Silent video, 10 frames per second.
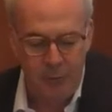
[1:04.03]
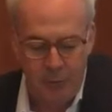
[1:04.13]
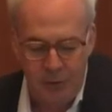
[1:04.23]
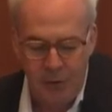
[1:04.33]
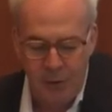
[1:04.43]
will
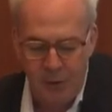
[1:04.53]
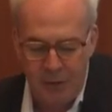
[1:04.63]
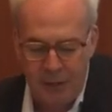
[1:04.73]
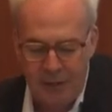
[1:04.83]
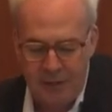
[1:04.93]
know,
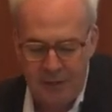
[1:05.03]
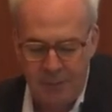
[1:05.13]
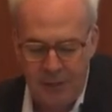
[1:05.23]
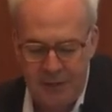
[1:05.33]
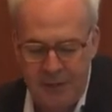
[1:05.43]
is a
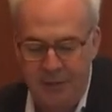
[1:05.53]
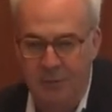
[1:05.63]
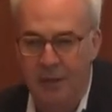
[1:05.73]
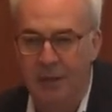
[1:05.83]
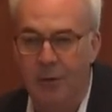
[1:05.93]
place that's
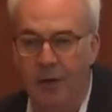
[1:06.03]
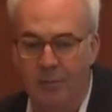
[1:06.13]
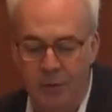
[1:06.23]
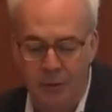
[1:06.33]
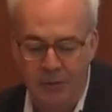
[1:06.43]
really quite
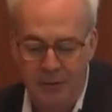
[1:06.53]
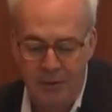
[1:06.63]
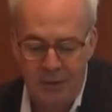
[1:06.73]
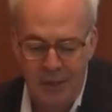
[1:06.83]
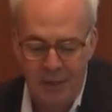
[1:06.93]

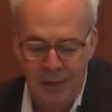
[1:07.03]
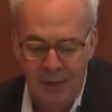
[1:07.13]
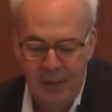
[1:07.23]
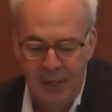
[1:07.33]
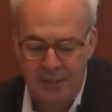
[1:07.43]
beautiful,
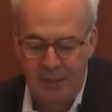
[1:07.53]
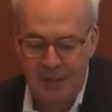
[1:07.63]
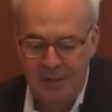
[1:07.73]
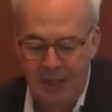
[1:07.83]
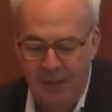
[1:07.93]
has been
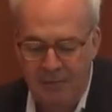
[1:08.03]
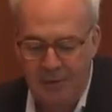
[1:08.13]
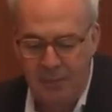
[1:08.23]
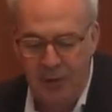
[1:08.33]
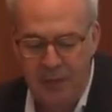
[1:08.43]
safe
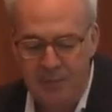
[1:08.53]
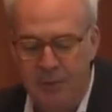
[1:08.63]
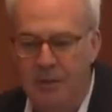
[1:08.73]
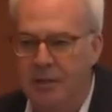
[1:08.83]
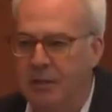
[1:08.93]
and
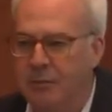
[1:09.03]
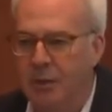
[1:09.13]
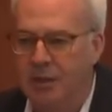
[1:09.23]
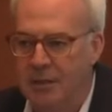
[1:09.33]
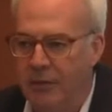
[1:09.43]
prosperous, and has
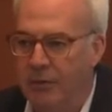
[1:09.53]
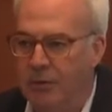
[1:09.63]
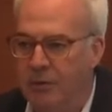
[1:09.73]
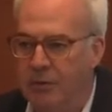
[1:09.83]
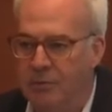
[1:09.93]
really suffered
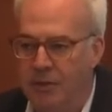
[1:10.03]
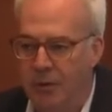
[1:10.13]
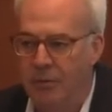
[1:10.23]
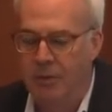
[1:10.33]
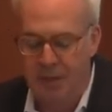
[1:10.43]
through some
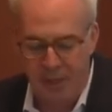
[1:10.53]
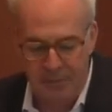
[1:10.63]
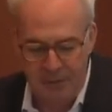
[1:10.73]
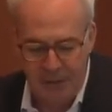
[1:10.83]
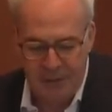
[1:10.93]
terrible
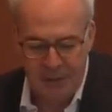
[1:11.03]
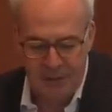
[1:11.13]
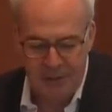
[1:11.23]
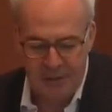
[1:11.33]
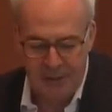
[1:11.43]
conflict at
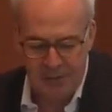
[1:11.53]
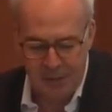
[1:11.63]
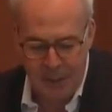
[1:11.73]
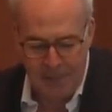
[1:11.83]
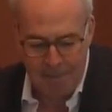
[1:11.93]
the same
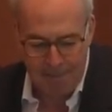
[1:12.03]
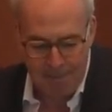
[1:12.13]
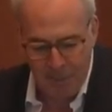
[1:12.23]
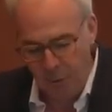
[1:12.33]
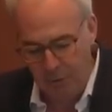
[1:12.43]
time,
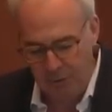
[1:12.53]
or, or